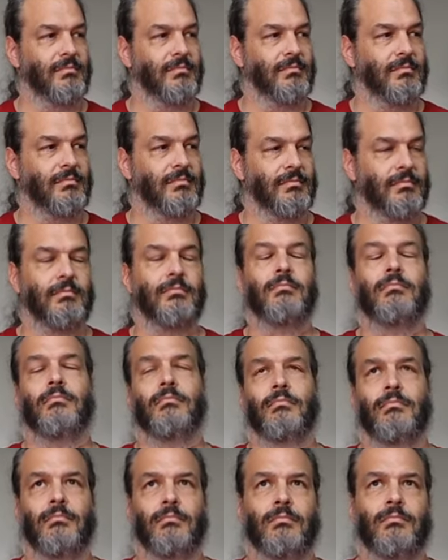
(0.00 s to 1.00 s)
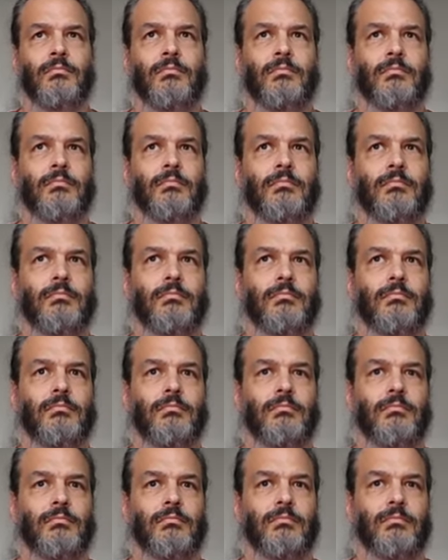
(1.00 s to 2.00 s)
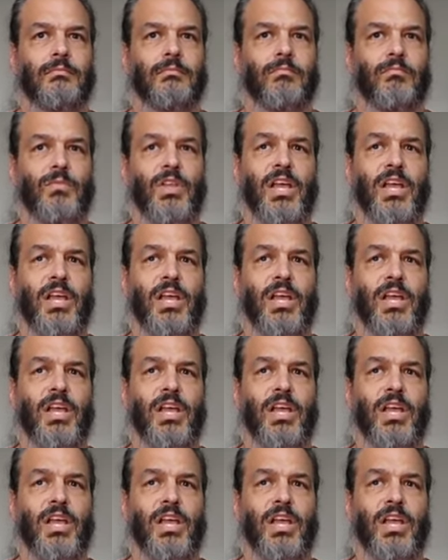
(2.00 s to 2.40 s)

(not speaking)